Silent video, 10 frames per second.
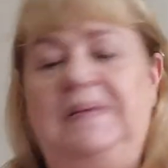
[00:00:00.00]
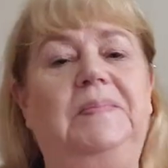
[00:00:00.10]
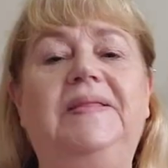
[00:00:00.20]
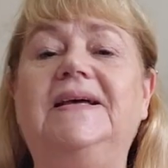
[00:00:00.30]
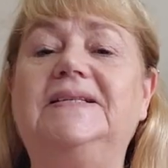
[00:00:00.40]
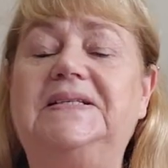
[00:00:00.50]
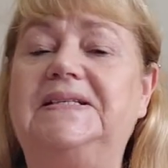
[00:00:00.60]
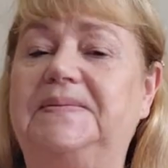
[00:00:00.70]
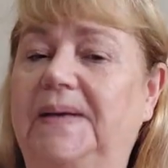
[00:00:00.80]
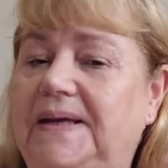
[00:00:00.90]
But that's
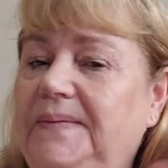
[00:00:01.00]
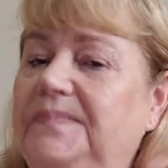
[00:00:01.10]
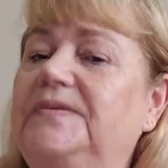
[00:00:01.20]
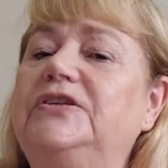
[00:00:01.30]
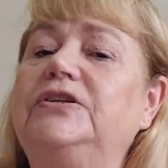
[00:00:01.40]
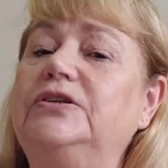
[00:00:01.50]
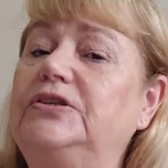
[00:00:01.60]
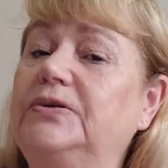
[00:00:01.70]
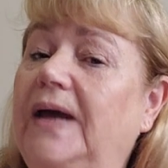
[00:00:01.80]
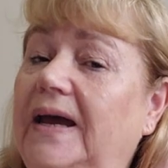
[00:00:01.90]
just me. Do you
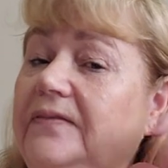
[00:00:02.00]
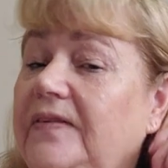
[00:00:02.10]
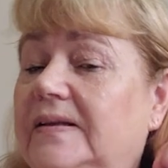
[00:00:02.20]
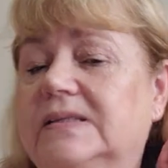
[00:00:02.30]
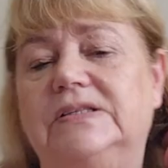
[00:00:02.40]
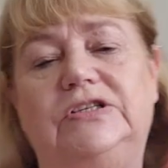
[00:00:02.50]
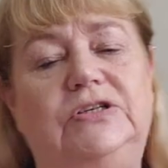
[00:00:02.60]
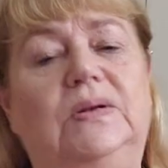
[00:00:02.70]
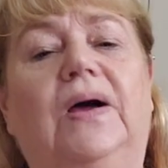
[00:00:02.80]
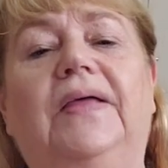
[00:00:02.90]
do advents? Do
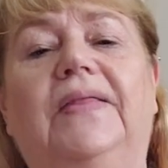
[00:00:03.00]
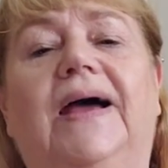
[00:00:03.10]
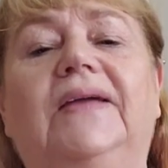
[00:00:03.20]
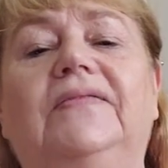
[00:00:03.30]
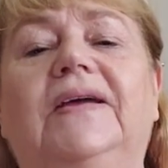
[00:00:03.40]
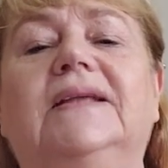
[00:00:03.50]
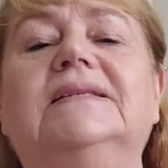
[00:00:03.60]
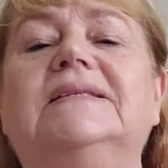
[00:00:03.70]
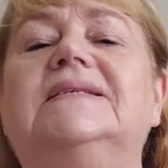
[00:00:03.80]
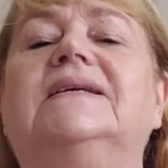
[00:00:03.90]
you like
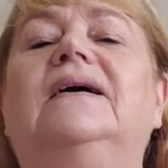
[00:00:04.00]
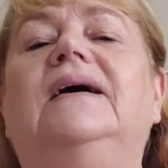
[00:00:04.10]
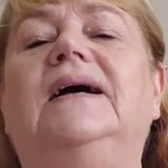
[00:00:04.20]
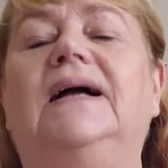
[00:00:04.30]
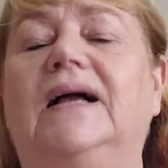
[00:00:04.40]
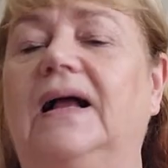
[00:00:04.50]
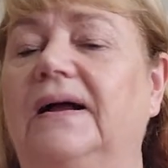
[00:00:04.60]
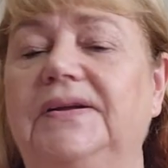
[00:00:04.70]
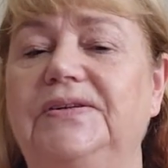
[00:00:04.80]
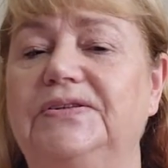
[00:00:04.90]
advents?
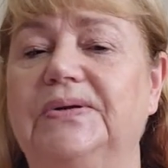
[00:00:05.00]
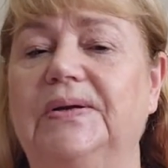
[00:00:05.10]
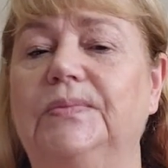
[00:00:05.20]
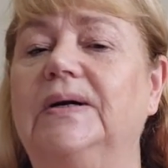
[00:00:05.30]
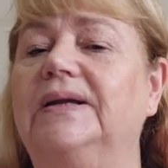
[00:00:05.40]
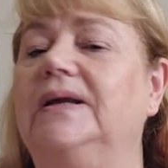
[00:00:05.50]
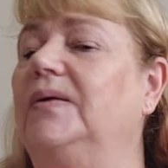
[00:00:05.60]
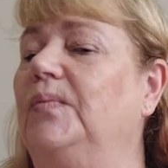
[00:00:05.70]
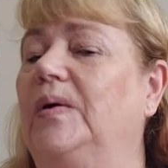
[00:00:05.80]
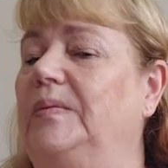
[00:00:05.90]
Are you doing one,
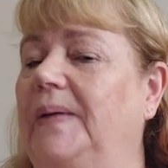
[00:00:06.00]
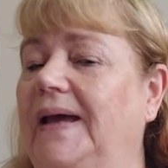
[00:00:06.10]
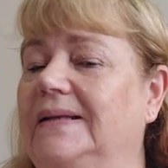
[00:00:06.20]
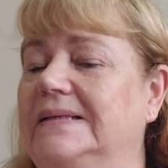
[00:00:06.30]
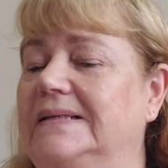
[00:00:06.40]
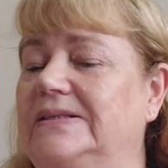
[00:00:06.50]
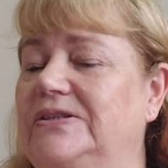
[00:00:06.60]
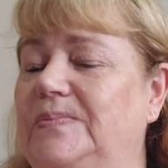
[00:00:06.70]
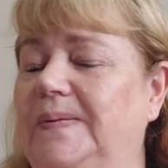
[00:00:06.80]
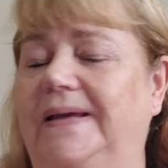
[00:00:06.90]
and what pattern did
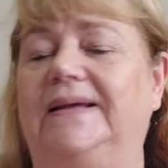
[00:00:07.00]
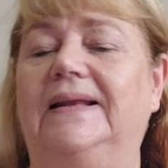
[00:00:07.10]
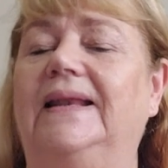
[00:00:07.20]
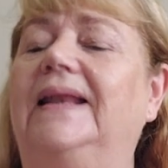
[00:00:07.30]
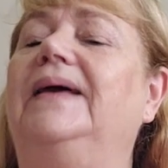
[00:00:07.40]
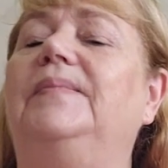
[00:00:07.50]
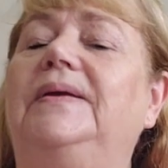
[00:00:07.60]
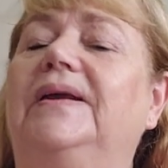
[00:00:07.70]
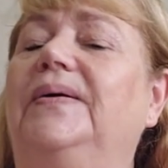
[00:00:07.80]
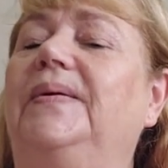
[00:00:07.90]
you pick? Let me
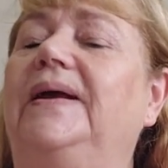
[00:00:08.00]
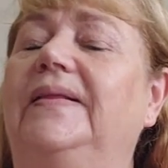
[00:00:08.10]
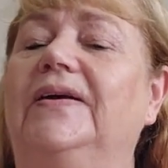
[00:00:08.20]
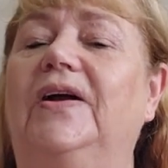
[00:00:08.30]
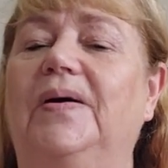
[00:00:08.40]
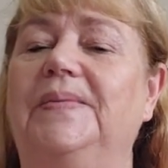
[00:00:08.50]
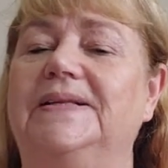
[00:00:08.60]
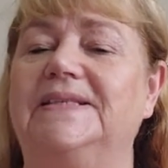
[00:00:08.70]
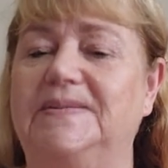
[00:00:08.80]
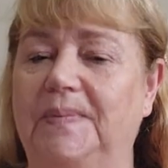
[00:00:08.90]
know in the
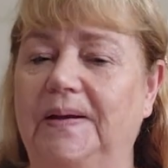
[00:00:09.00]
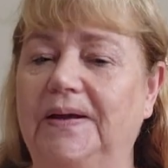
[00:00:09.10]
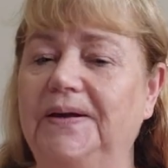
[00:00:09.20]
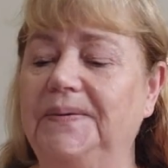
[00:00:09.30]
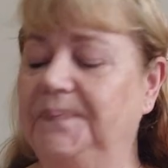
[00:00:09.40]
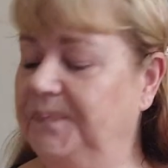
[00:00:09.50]
comments below.